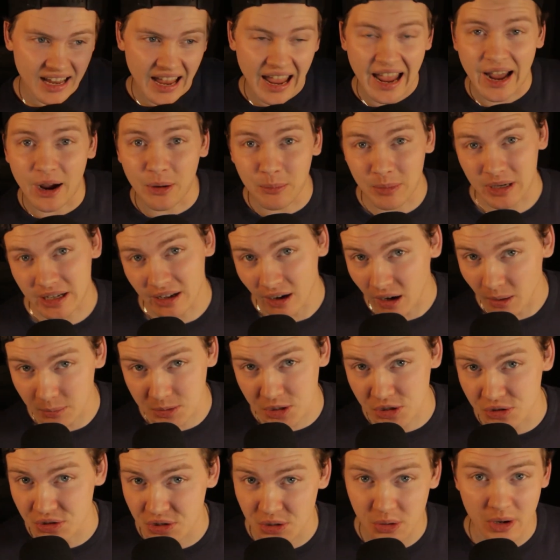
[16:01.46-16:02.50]
how many
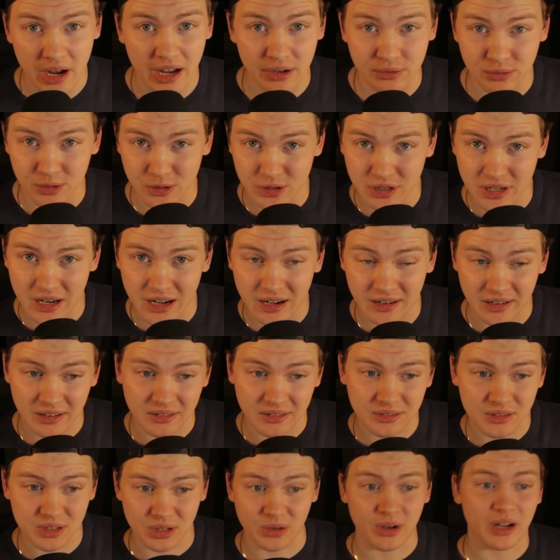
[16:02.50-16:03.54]
options you had for
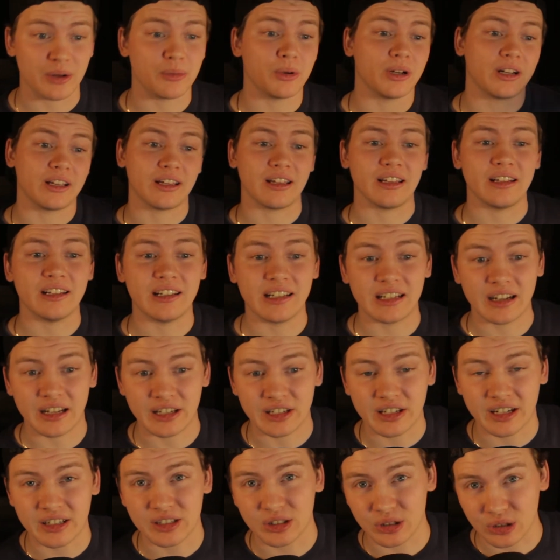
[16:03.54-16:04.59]
scanning. So I went ahead and I
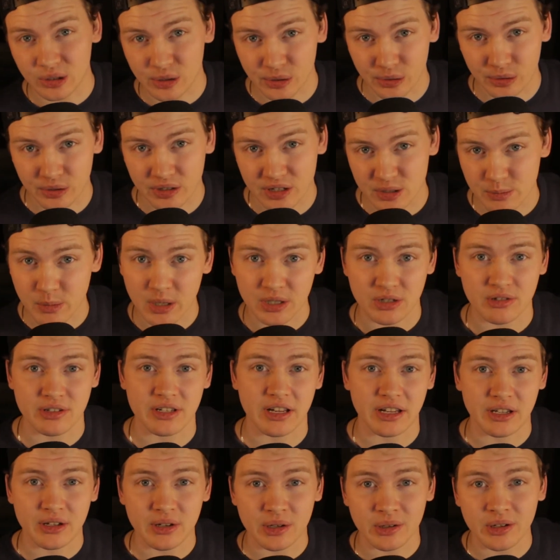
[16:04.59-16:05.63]
kind of learned as much as
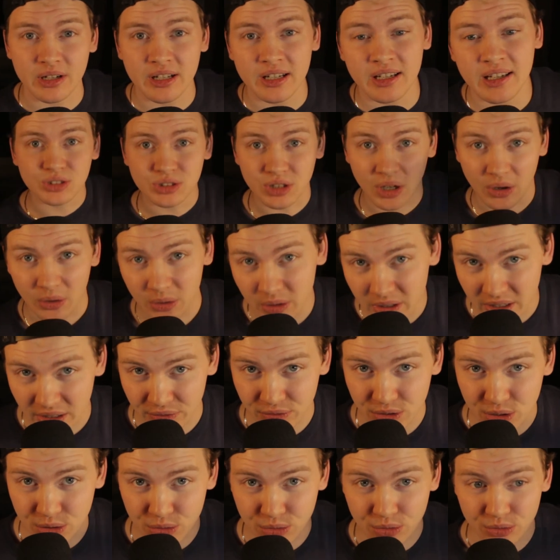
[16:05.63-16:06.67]
I could. So
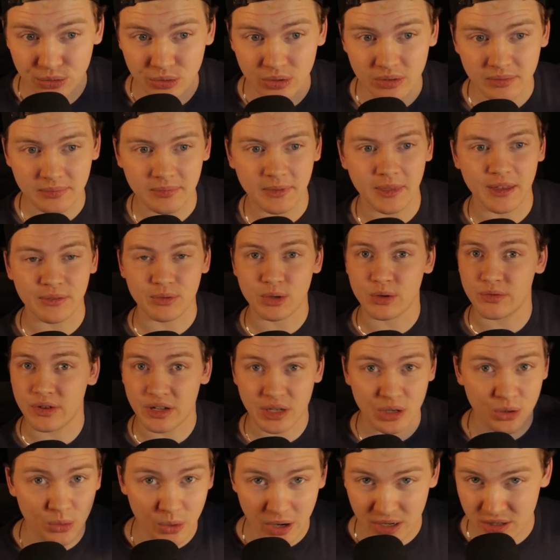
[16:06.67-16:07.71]
if you have any
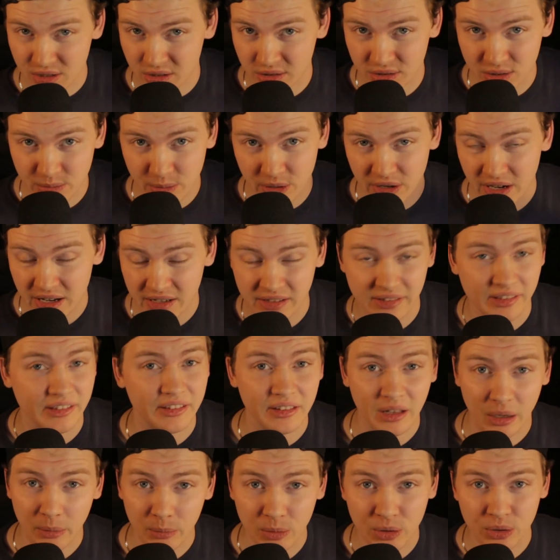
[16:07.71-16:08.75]
questions about anything
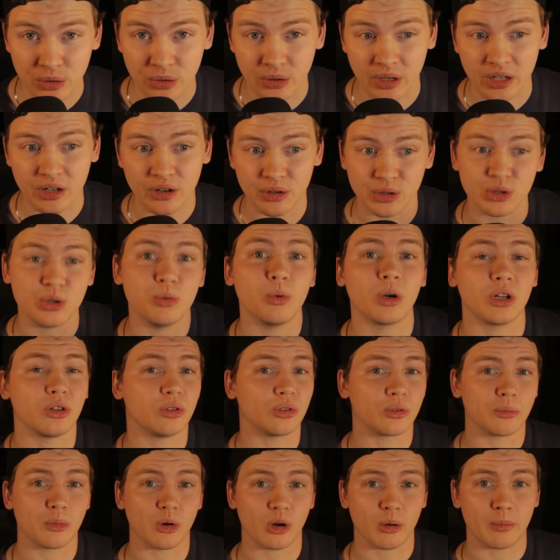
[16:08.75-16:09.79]
that I'm doing, or you want to
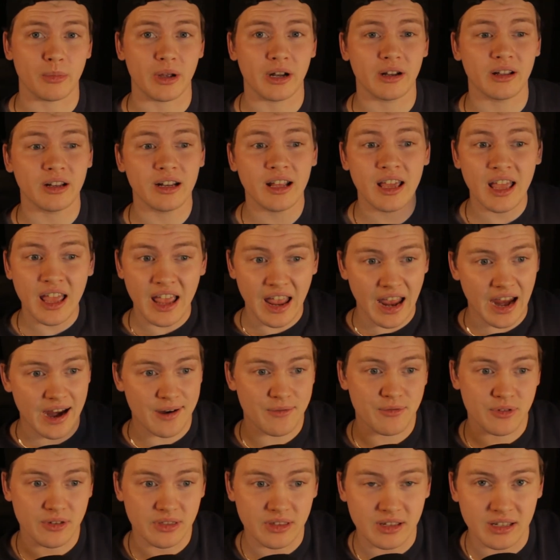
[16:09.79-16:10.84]
learn more about it,
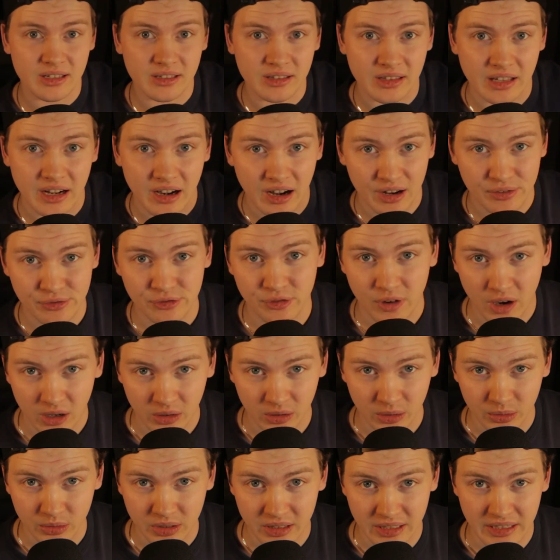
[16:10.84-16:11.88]
everything that I
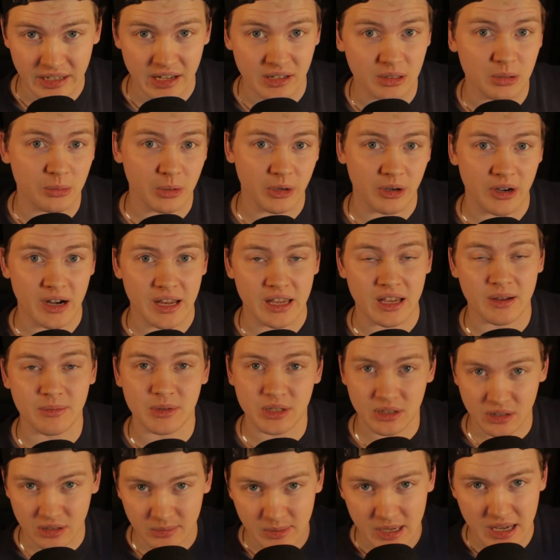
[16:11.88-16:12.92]
followed to get to where I am is
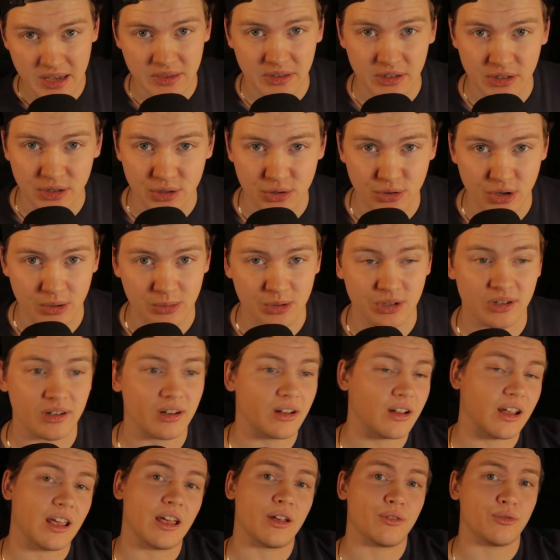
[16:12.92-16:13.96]
going to be in the description.
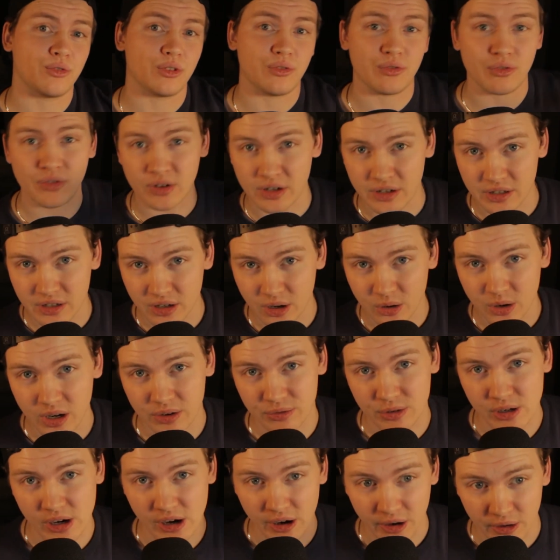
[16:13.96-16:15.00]
Every video,
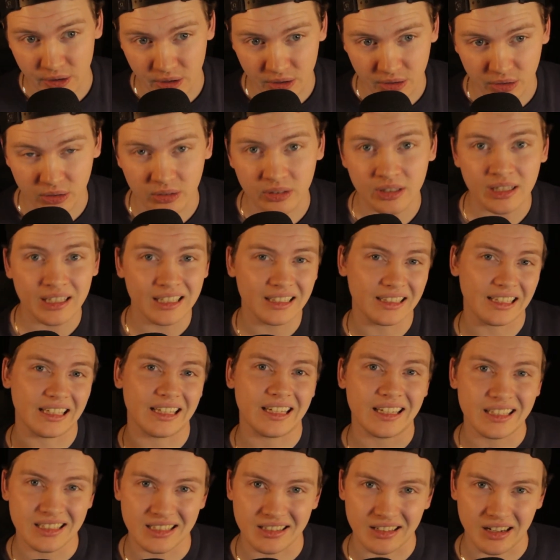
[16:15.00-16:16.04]
every article, the
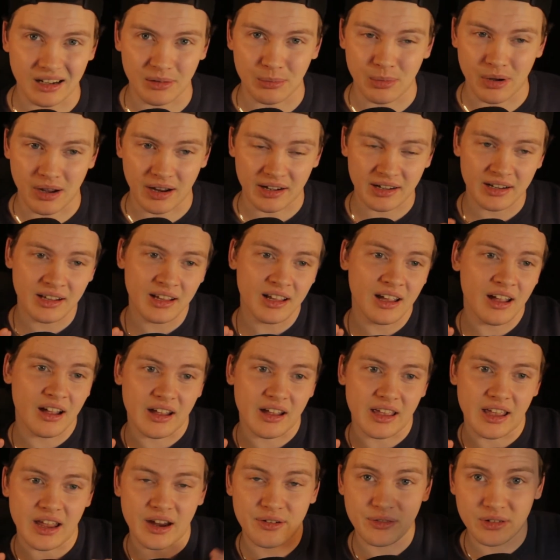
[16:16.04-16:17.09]
kits that I bought,
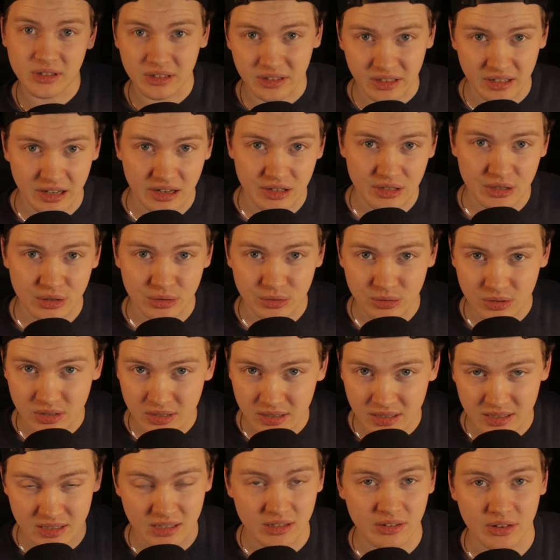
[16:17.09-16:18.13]
everything that I used
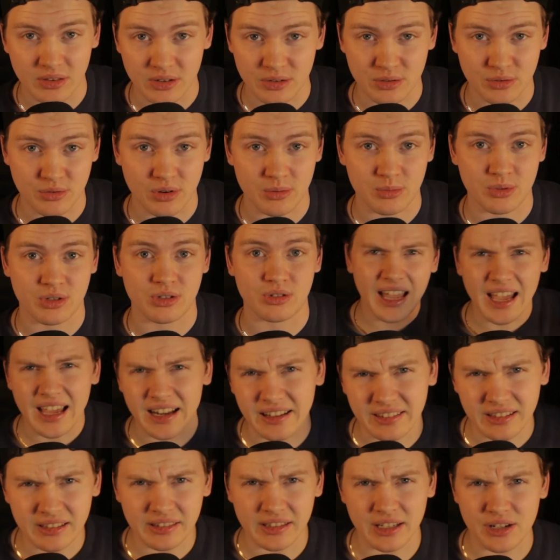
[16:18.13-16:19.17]
is in the description. And
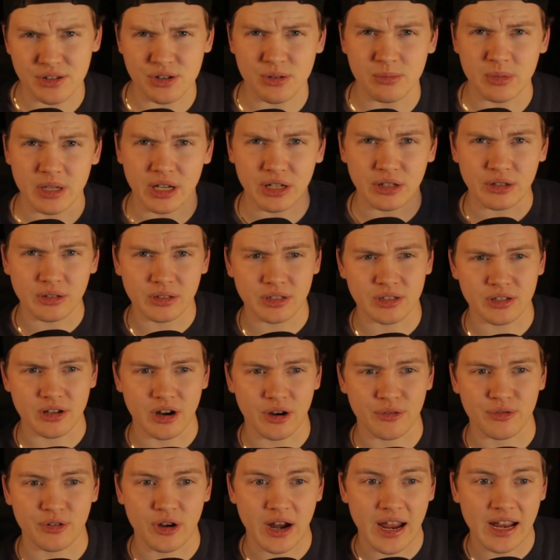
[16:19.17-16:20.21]
I think that should be a good
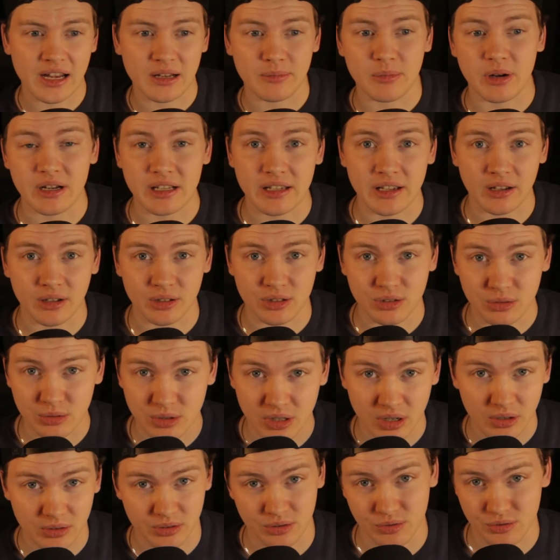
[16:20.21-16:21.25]
start for anybody else who's
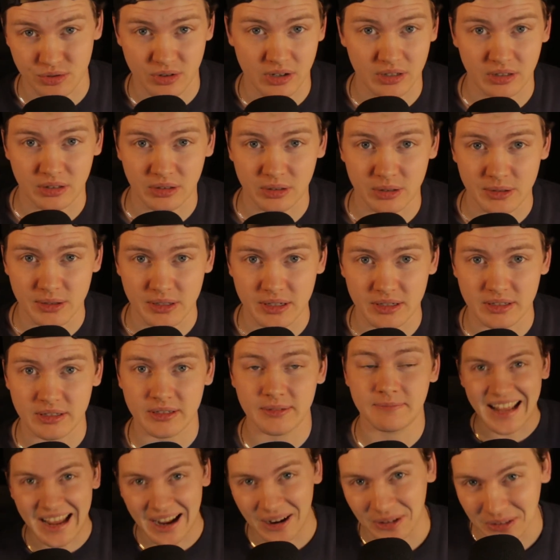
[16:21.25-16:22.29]
also trying to learn this.
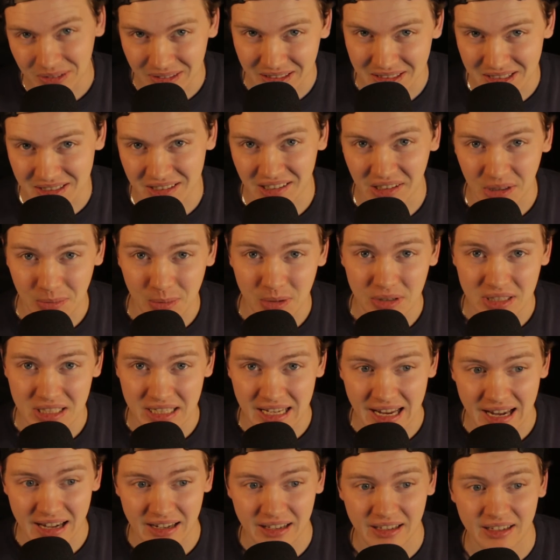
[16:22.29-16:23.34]
Now, let's talk about
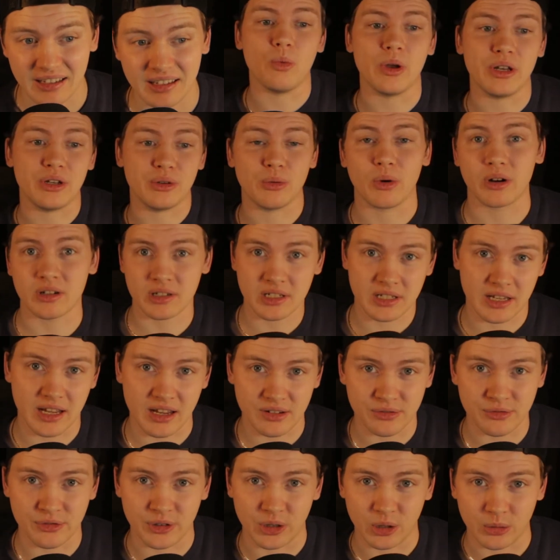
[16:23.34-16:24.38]
scanning. When you want to
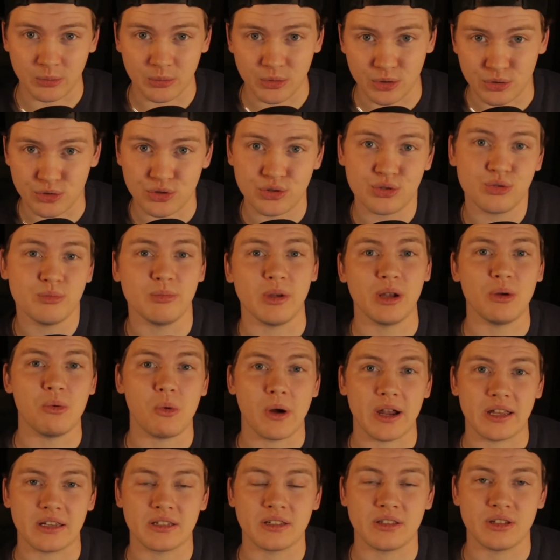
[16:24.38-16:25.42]
scan film, there's 2 big
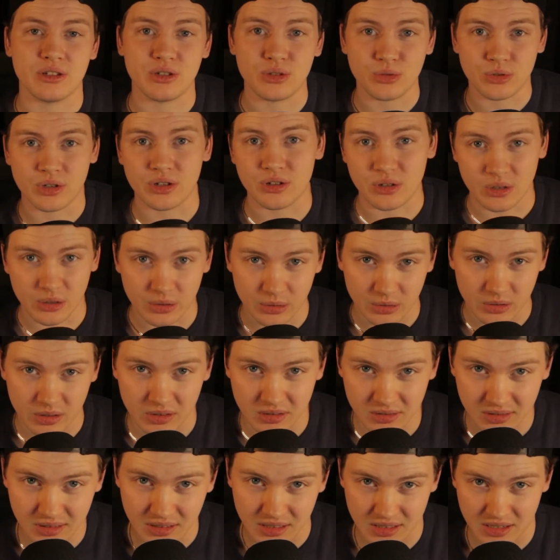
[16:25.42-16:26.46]
ways that you can
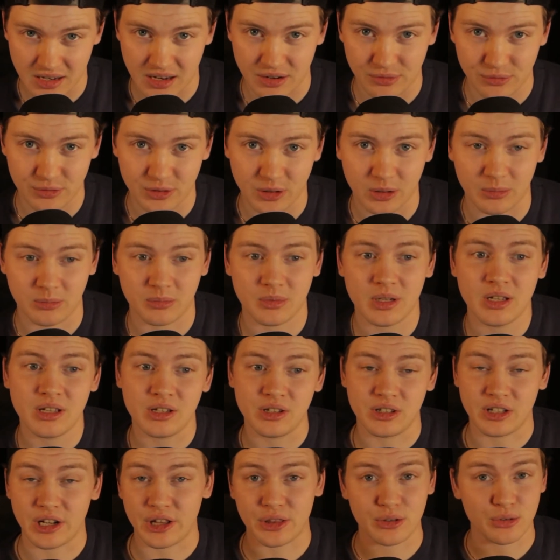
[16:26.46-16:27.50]
use to scan film.
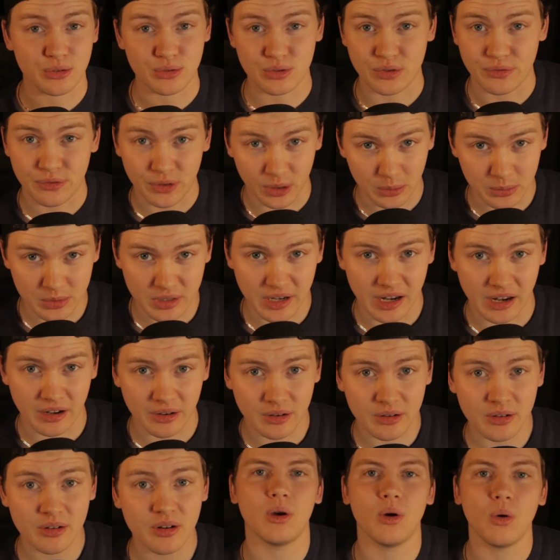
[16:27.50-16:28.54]
You can either use a film
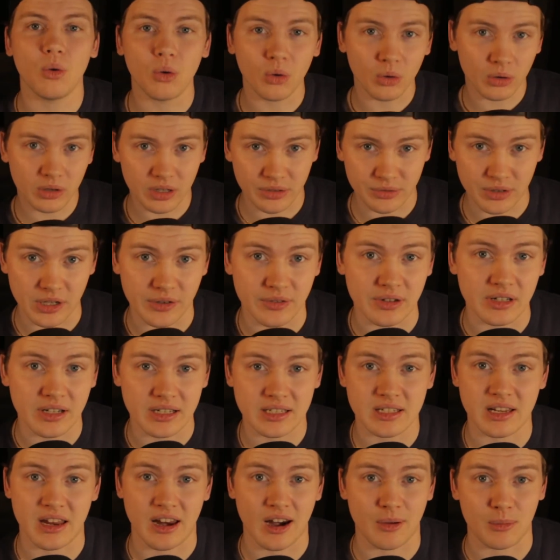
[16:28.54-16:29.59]
scanner, or if you have a
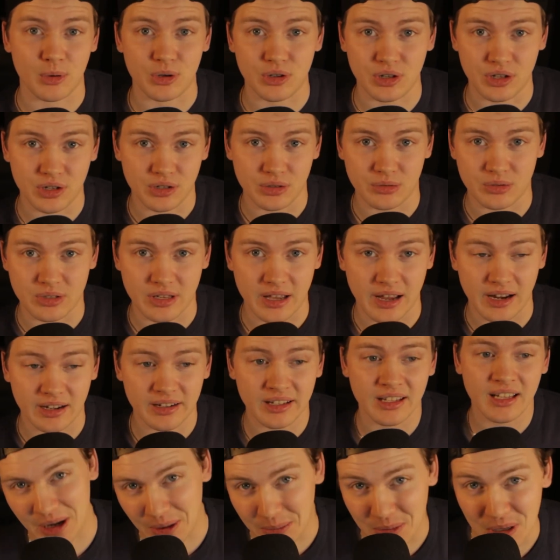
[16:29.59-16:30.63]
nice camera, you can use that.
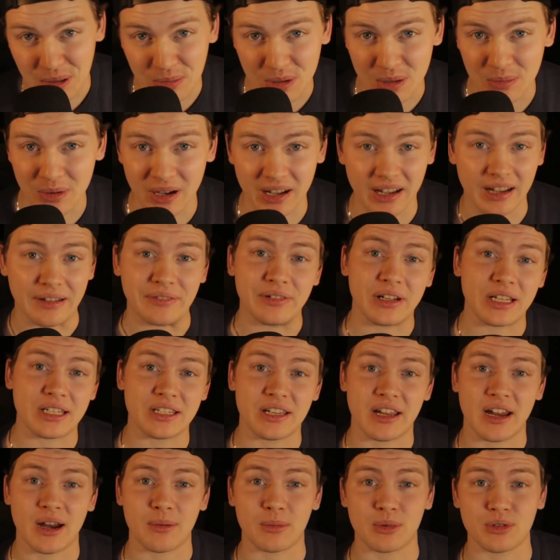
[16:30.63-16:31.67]
Not many people have nice
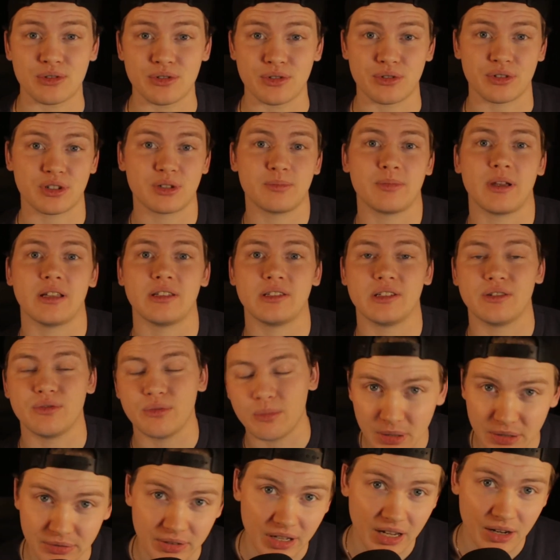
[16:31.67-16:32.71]
cameras, they're expensive.
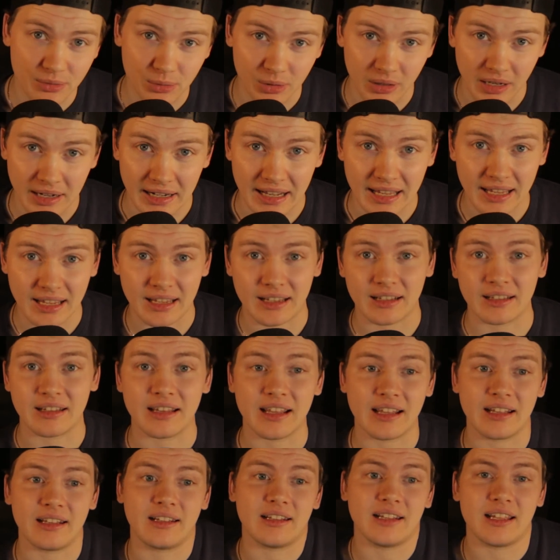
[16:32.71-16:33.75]
But if you have one on hand,
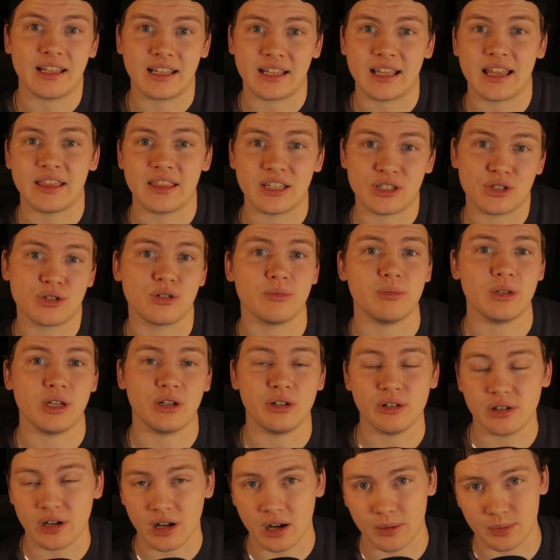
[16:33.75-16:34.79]
then this could be a
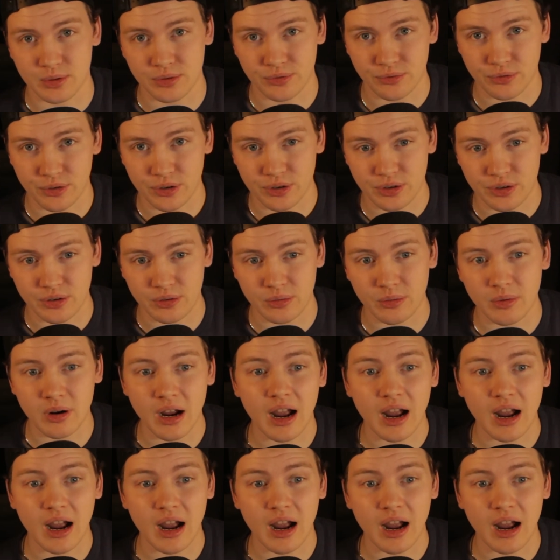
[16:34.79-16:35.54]
good option for you.